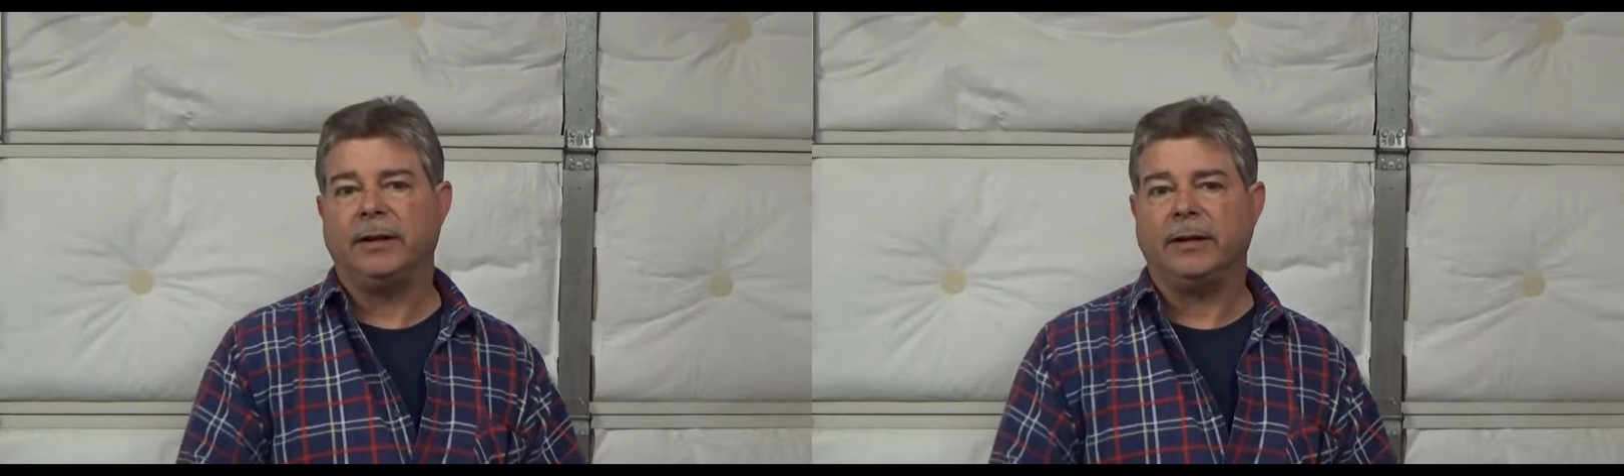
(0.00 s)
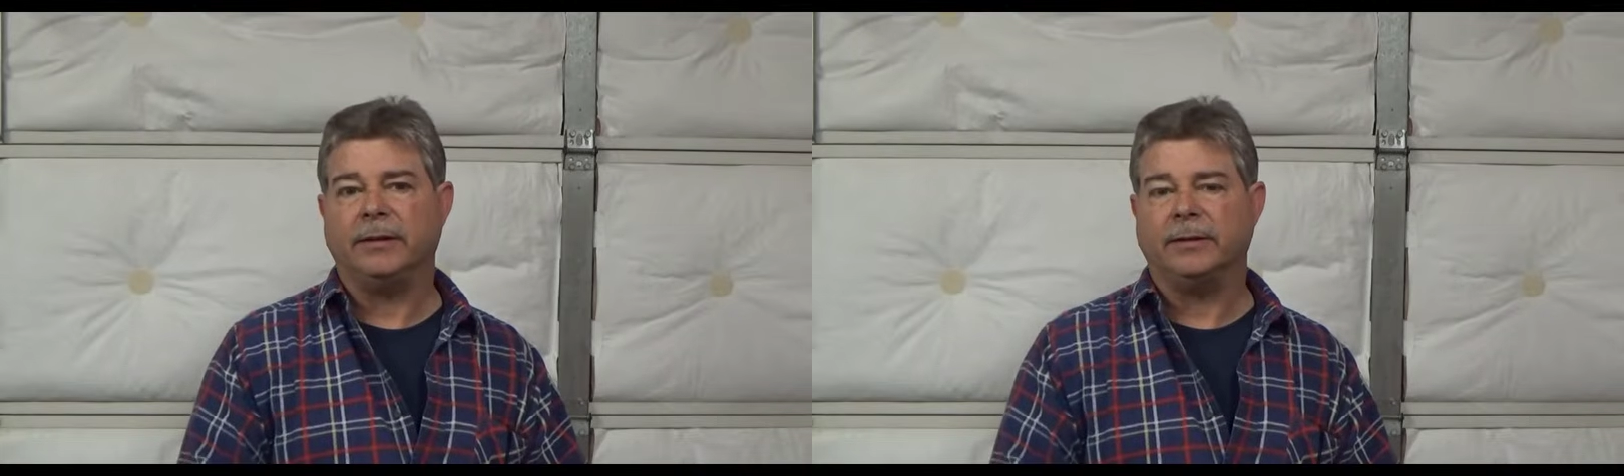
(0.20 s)

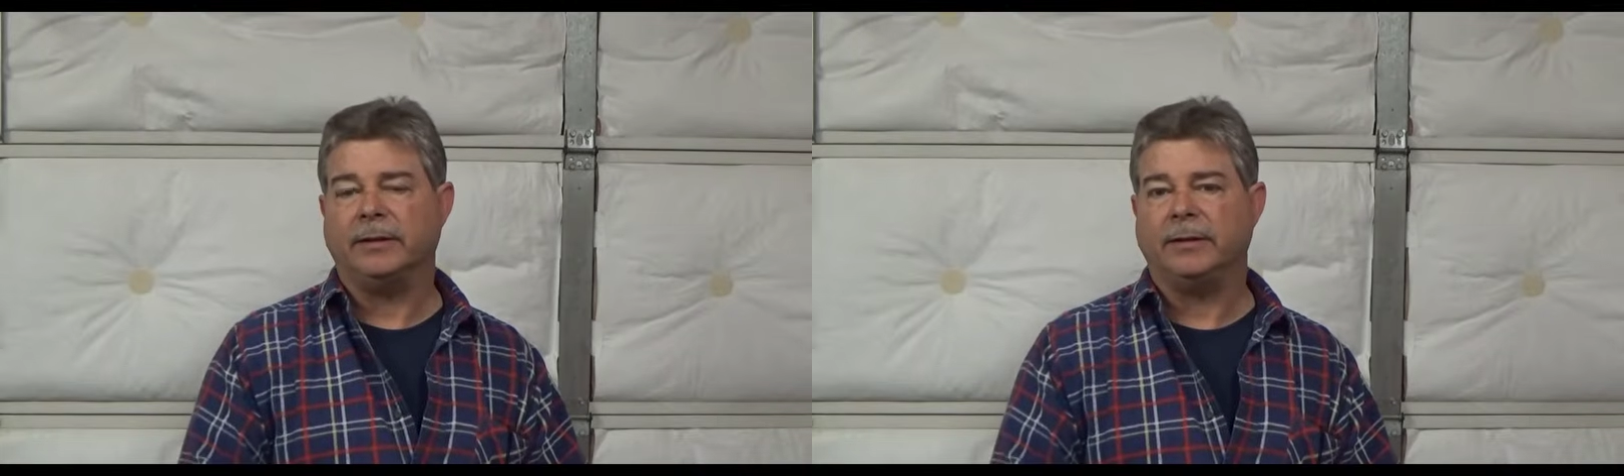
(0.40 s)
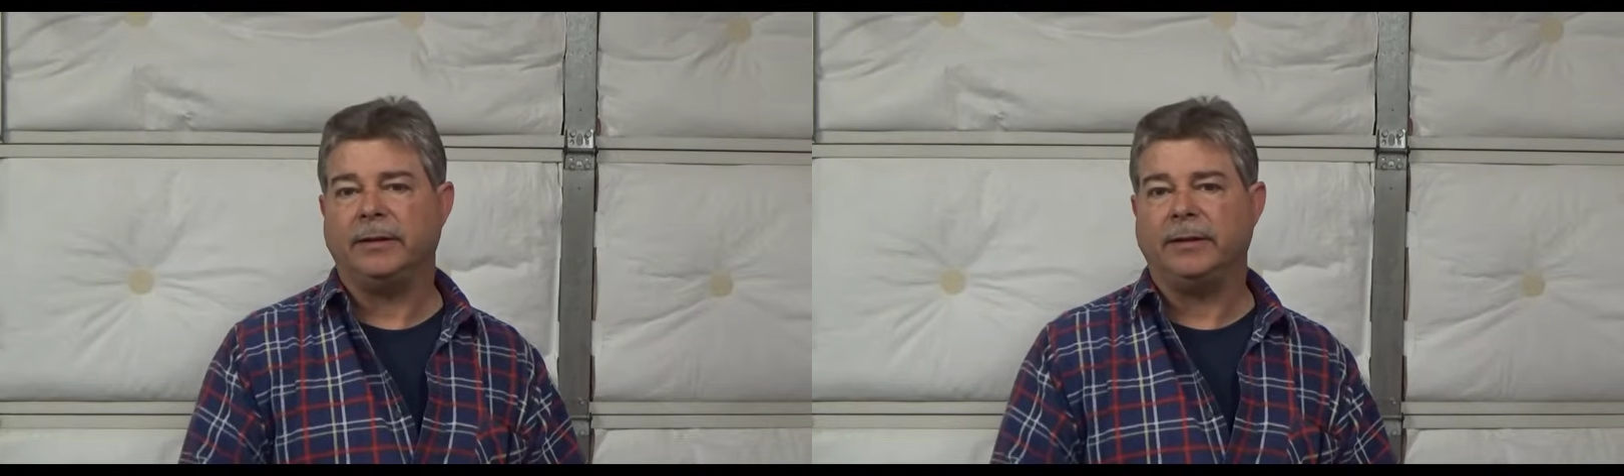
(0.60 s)
and
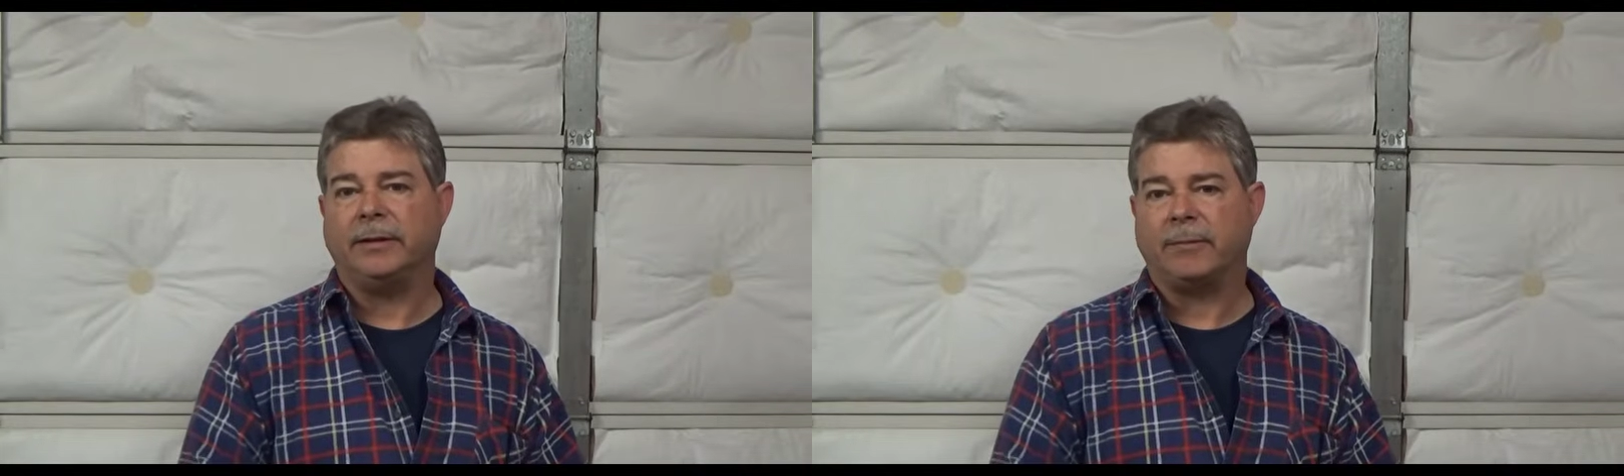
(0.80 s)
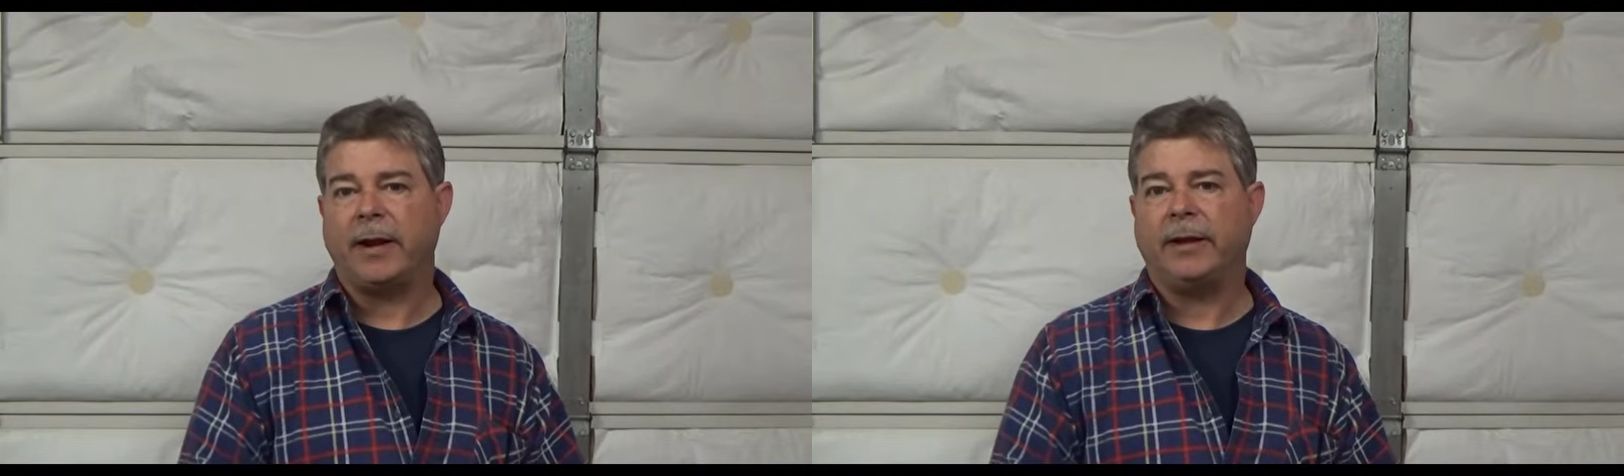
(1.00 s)
the
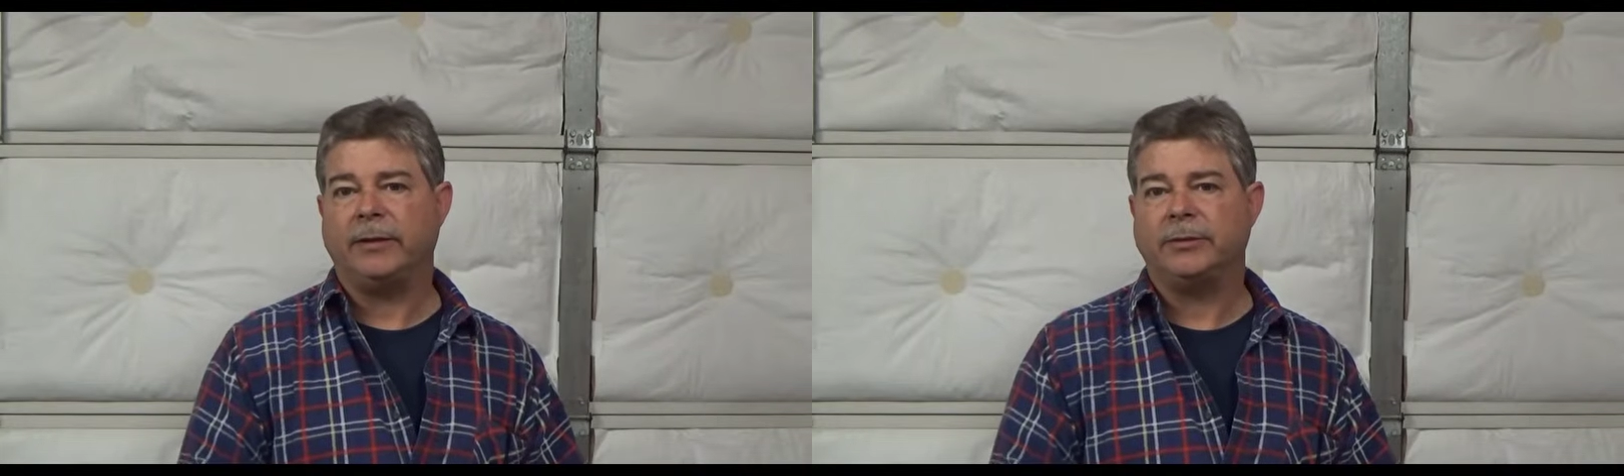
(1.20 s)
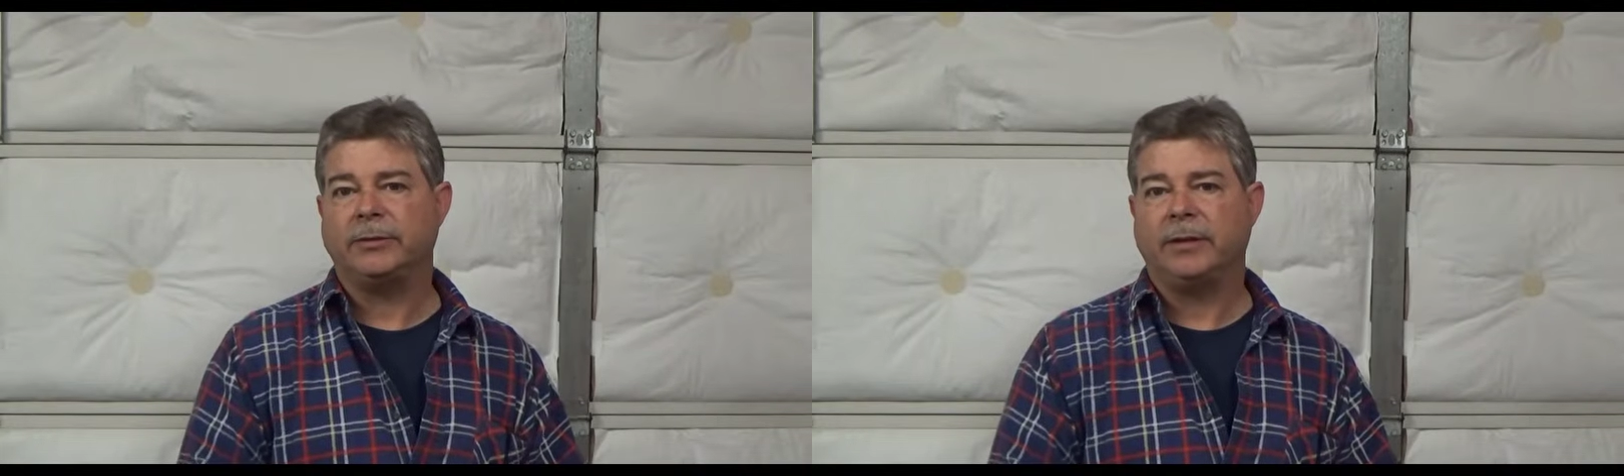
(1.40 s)

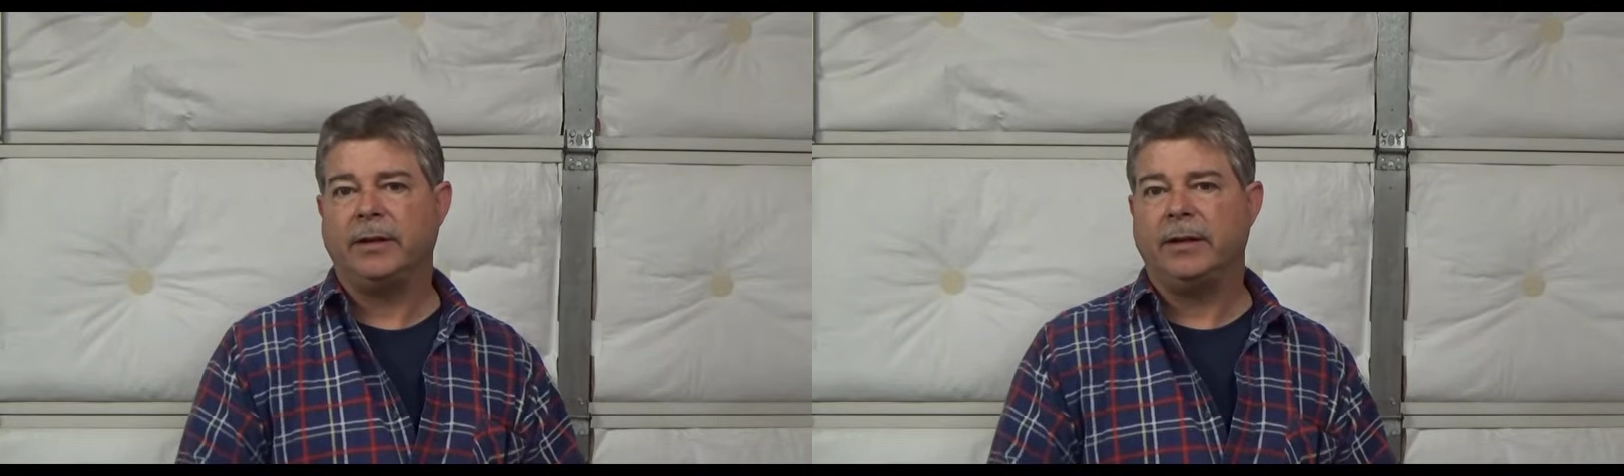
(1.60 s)
range,